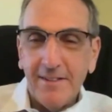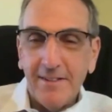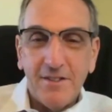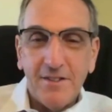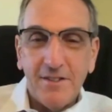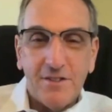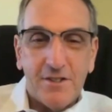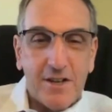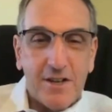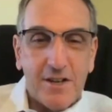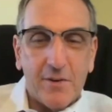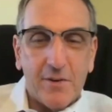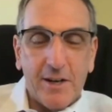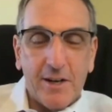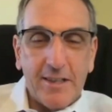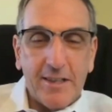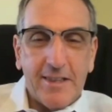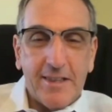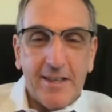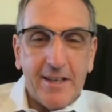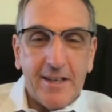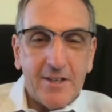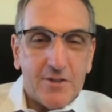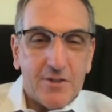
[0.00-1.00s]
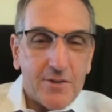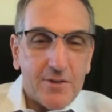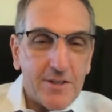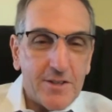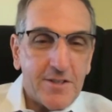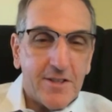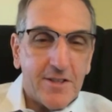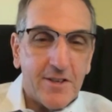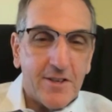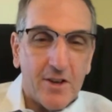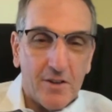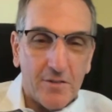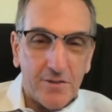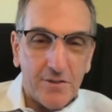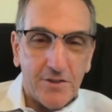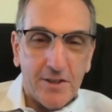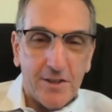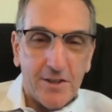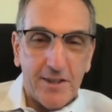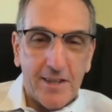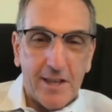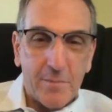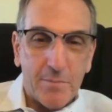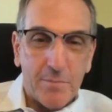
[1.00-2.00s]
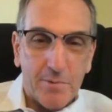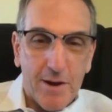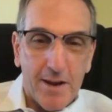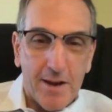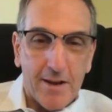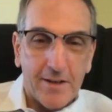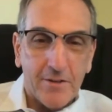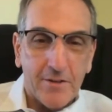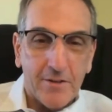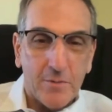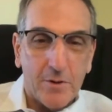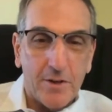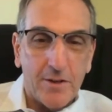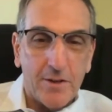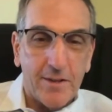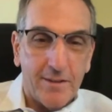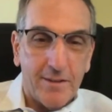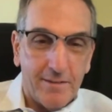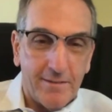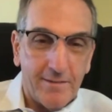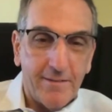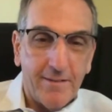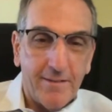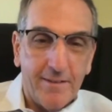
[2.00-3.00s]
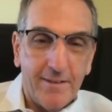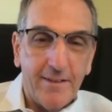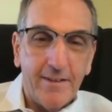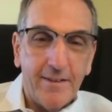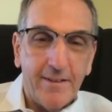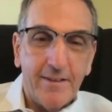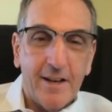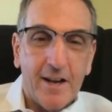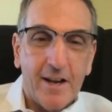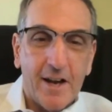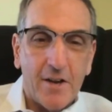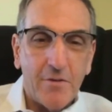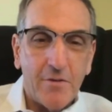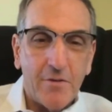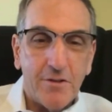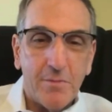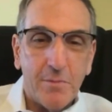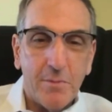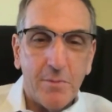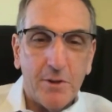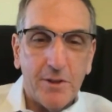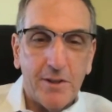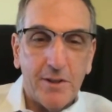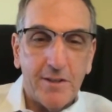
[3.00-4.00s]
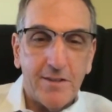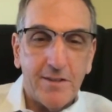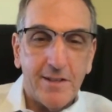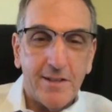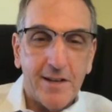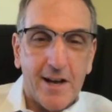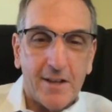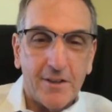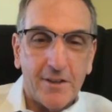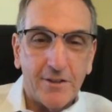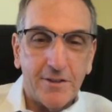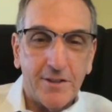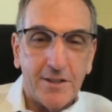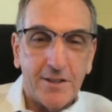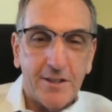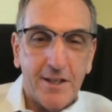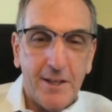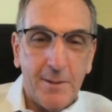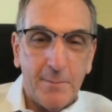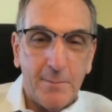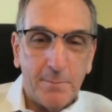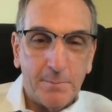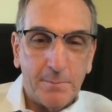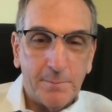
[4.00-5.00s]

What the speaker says: generate the interest. And all of a sudden that product's worth hundreds of millions of dollars a team.